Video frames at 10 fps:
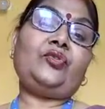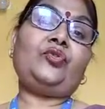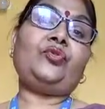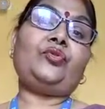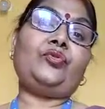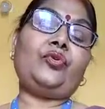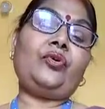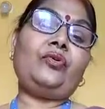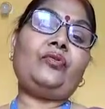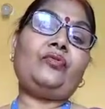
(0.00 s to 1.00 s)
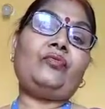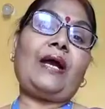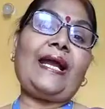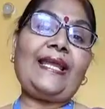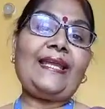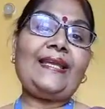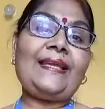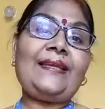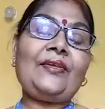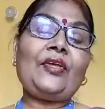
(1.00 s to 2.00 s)
Do you know why?
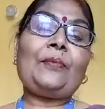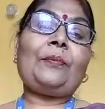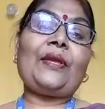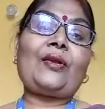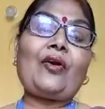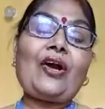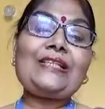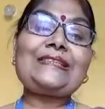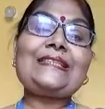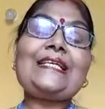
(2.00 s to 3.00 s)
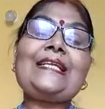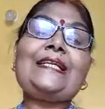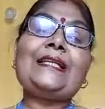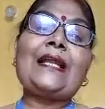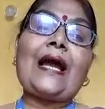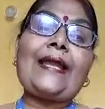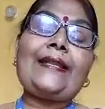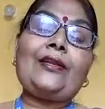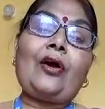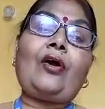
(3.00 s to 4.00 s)
Because
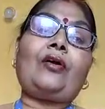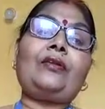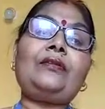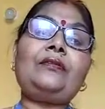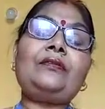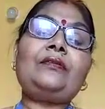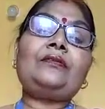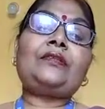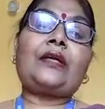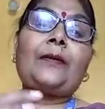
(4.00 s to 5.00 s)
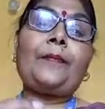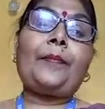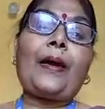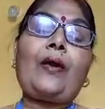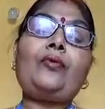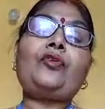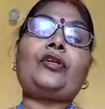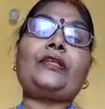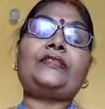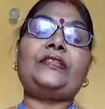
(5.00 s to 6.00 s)
nylon, the compound or
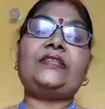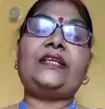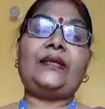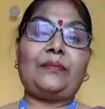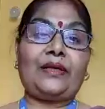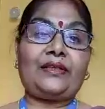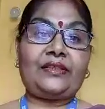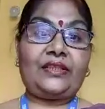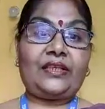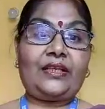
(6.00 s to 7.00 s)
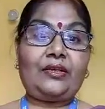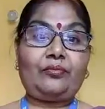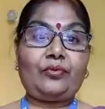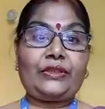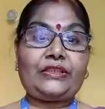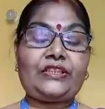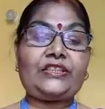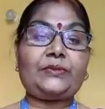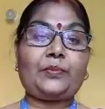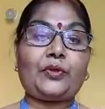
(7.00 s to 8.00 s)
the synthetic material which
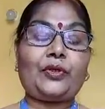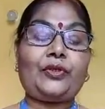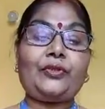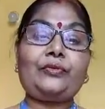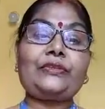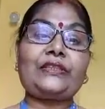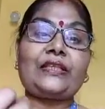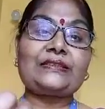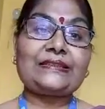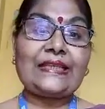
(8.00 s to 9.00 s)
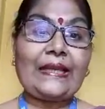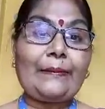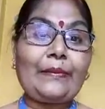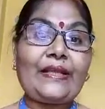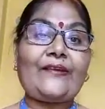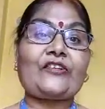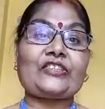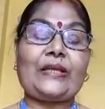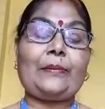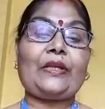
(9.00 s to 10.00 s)
is produced in the same day or
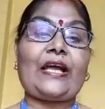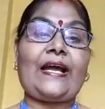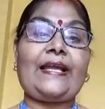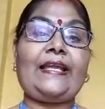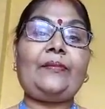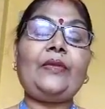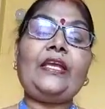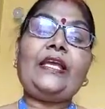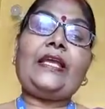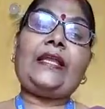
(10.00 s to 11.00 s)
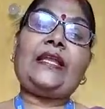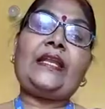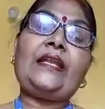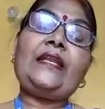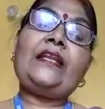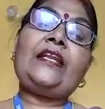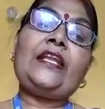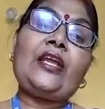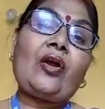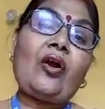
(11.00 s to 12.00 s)
same time in
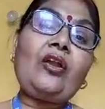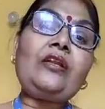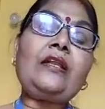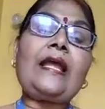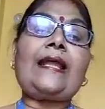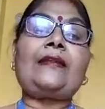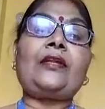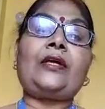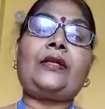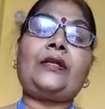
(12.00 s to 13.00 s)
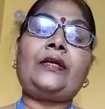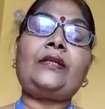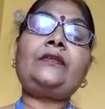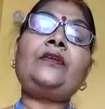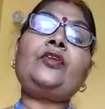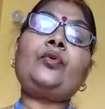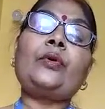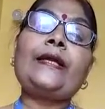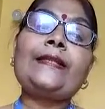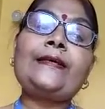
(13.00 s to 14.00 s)
Neon and London
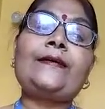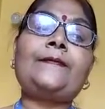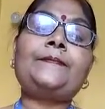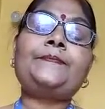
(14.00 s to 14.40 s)
together.